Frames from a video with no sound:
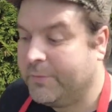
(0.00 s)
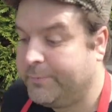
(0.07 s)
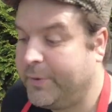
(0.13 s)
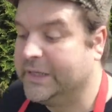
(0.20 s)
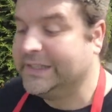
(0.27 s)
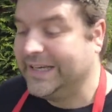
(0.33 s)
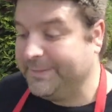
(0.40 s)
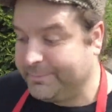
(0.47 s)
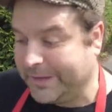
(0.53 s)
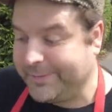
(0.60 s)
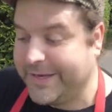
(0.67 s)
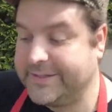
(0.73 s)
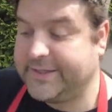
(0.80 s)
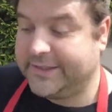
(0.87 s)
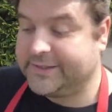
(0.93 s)
by
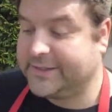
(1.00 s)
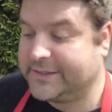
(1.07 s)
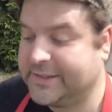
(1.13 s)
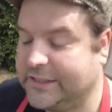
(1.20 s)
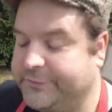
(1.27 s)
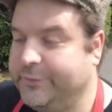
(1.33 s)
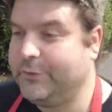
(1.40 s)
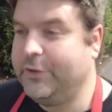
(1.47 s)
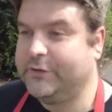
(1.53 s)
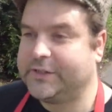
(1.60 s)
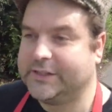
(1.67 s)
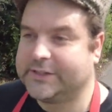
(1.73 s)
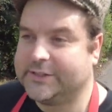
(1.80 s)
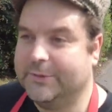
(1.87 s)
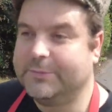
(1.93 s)
implementing successful youth
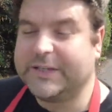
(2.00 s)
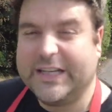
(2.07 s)
systems.